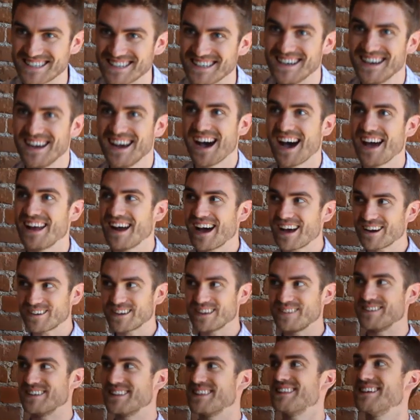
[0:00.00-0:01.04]
and I don't
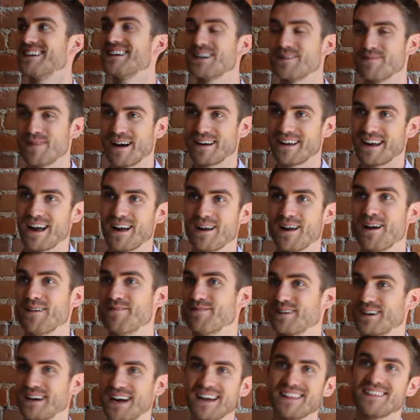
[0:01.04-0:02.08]
even think about it, and I
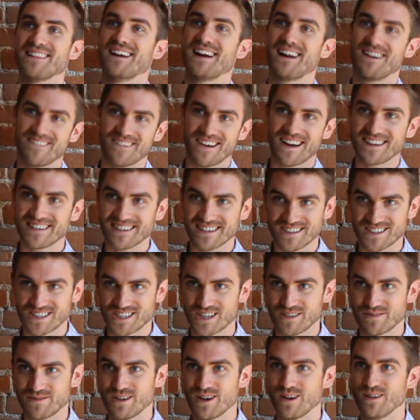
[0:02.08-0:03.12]
forget that I read it in
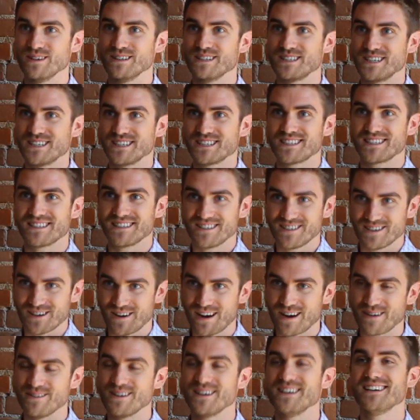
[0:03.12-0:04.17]
ShiftNote. It's just,
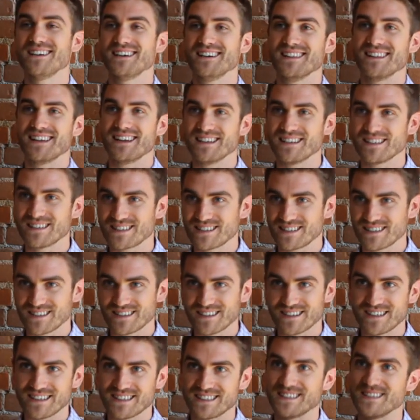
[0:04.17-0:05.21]
I read it, and
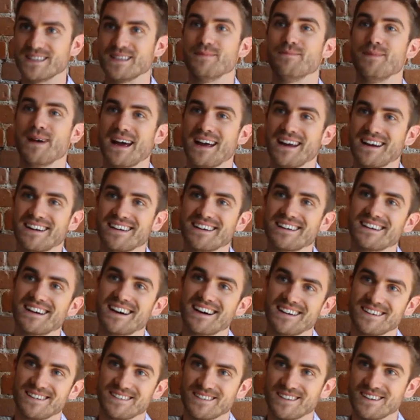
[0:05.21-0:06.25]
it's in the bank, and
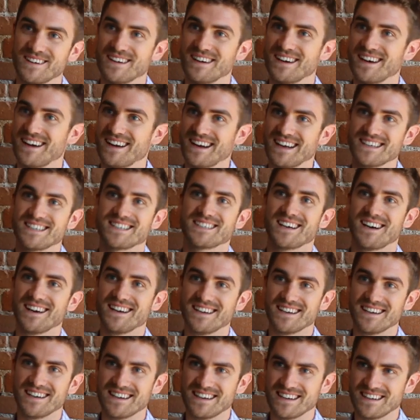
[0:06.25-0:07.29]
I
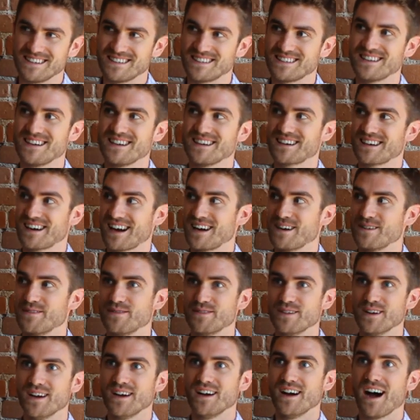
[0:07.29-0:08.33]
cite it, and it kind
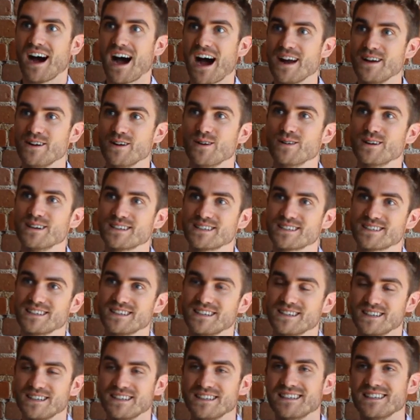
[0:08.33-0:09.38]
of, I notice,
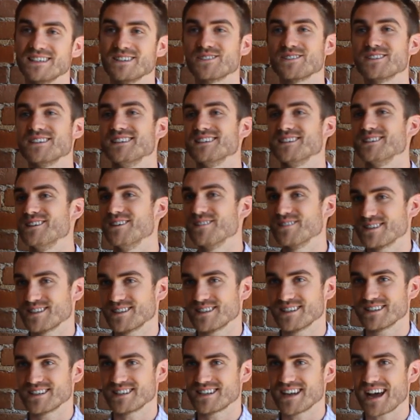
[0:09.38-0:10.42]
it's interesting to notice
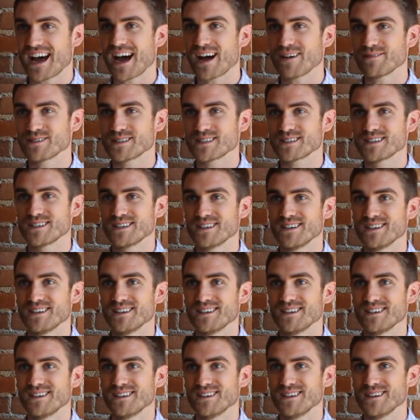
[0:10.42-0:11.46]
the staff's
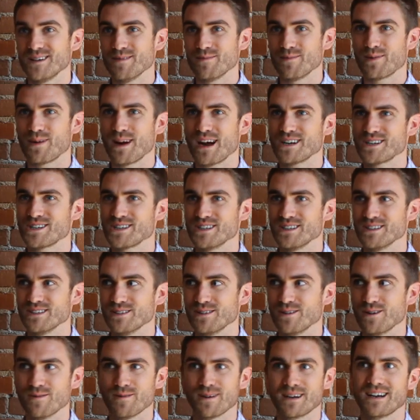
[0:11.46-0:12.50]
impression.
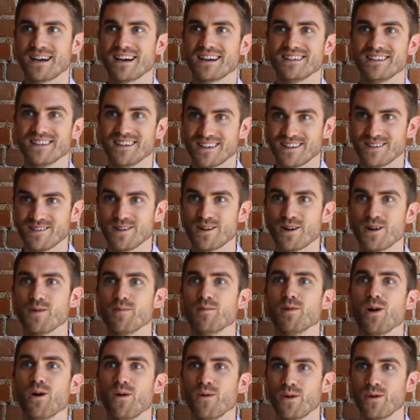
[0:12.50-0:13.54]
Oh my God, like they're
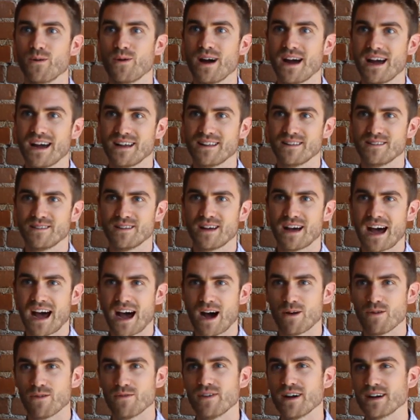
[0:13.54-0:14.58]
blown away at
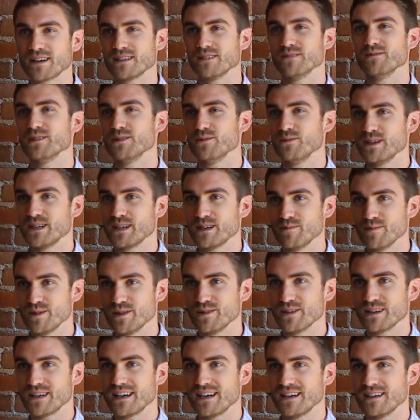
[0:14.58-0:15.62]
how effectively we
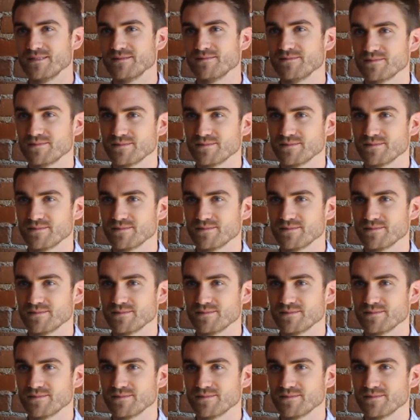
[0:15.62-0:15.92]
communicate.